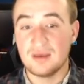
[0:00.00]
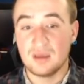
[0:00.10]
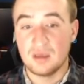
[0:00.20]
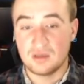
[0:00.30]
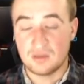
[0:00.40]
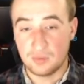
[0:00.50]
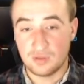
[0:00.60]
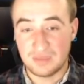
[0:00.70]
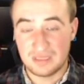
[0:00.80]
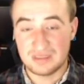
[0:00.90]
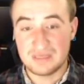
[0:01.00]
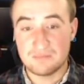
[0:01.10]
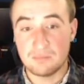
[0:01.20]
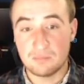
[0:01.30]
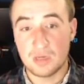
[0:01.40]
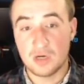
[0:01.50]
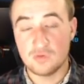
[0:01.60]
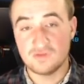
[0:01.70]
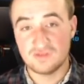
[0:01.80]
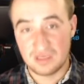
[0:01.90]
to put them in the most
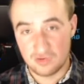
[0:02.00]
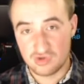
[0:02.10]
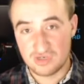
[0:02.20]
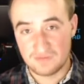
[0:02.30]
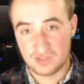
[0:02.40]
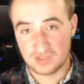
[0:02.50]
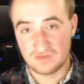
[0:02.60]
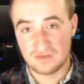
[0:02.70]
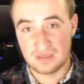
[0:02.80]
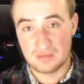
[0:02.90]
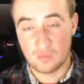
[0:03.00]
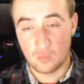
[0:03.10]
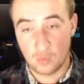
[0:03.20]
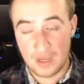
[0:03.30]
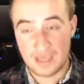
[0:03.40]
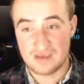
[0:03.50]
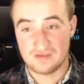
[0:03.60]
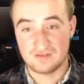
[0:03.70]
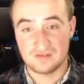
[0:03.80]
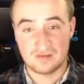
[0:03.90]
energy efficiency ways
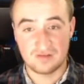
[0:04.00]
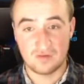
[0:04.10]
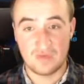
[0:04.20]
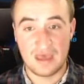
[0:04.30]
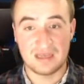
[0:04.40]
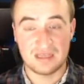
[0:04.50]
so that